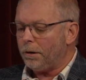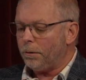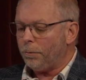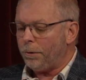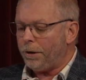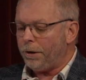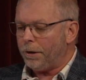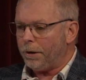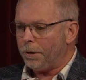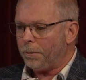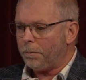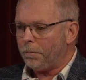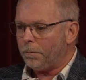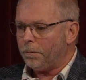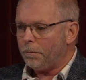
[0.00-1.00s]
We
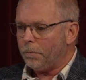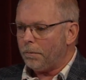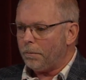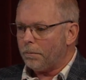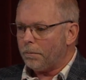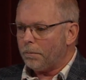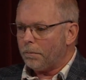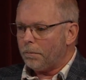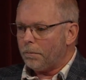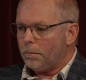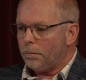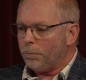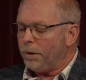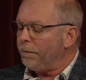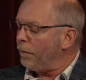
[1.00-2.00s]
um,
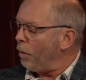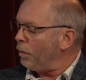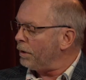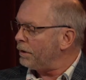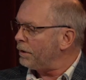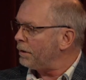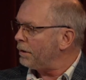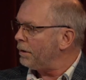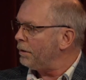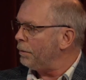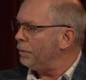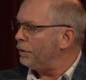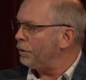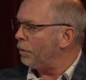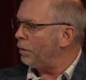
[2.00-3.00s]
we focused to
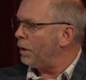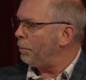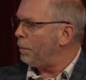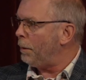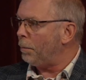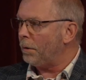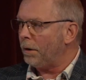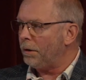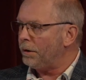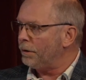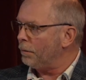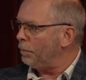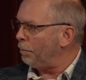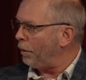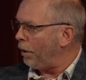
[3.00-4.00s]
ensure that people
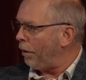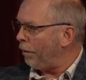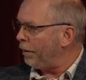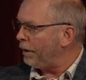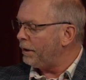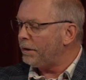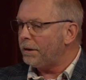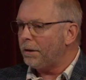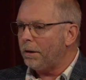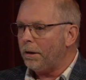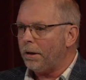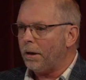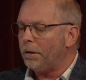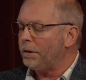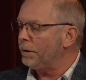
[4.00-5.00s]
understood priorities,
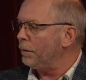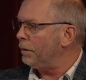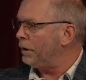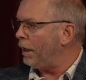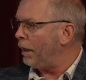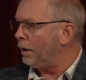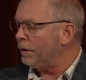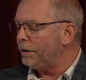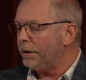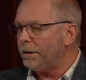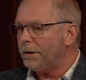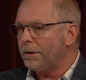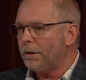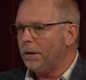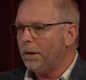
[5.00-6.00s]
they understood
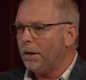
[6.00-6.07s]
challenges,